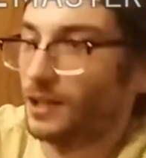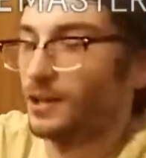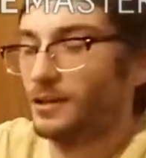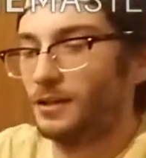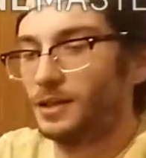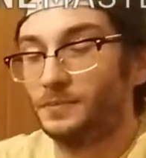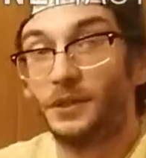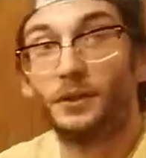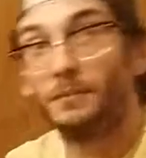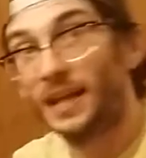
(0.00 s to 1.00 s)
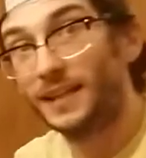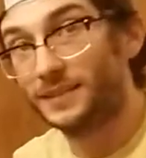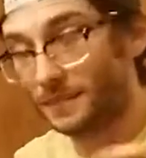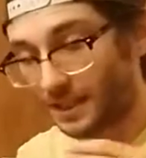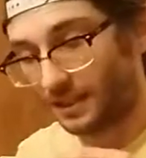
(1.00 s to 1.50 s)
They're a
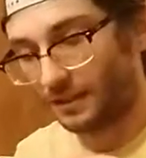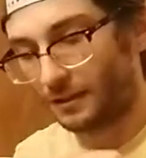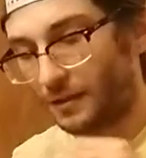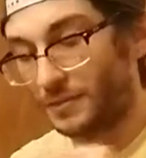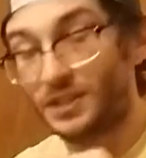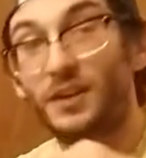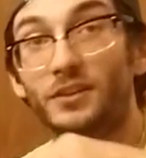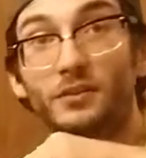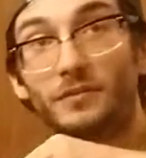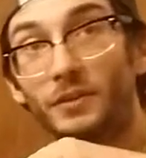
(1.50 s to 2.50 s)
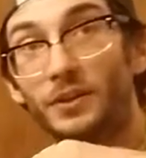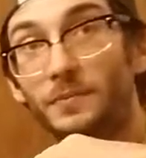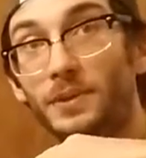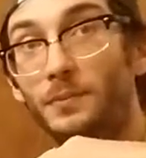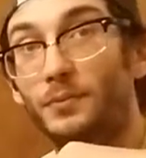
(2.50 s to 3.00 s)
blast making. I've been talking to a few
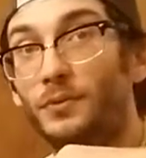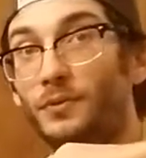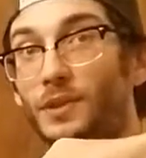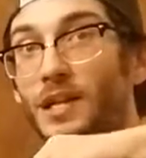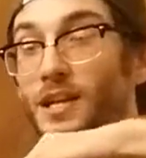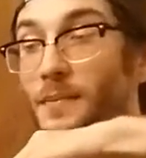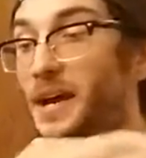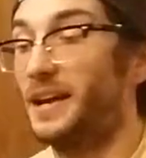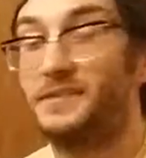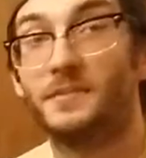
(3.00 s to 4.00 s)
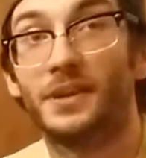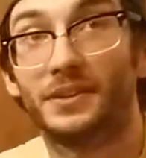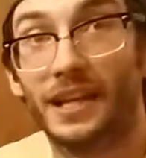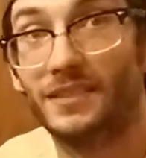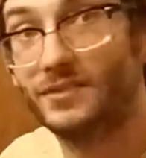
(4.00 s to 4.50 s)
other people, and I might have some
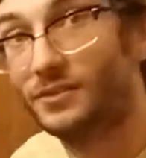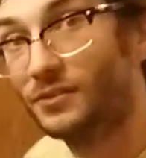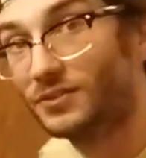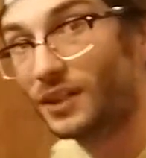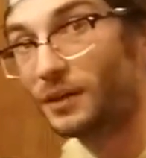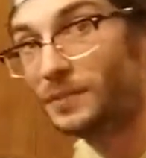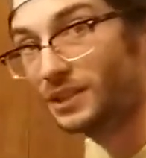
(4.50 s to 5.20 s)
other guests soon, so that'll